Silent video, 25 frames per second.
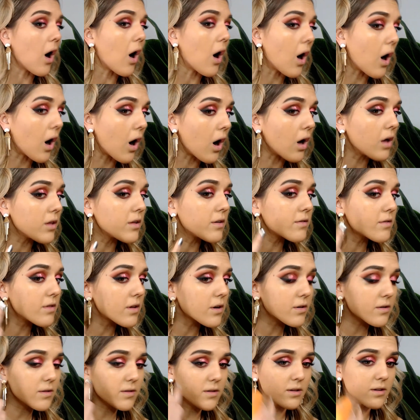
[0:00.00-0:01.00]
all of
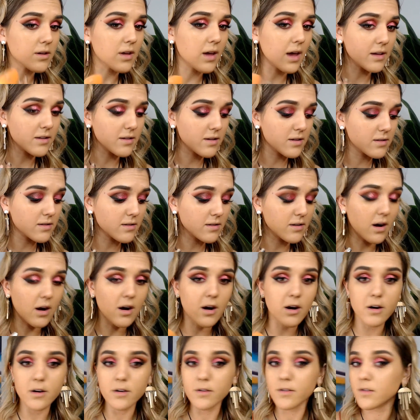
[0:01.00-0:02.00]
those little acne
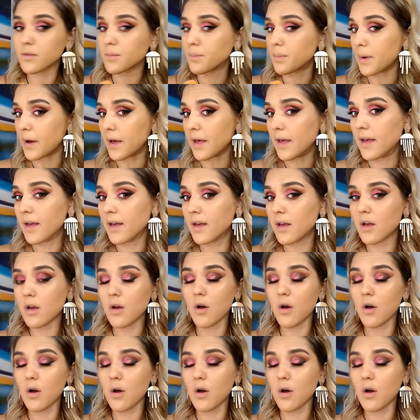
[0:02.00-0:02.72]
scars, but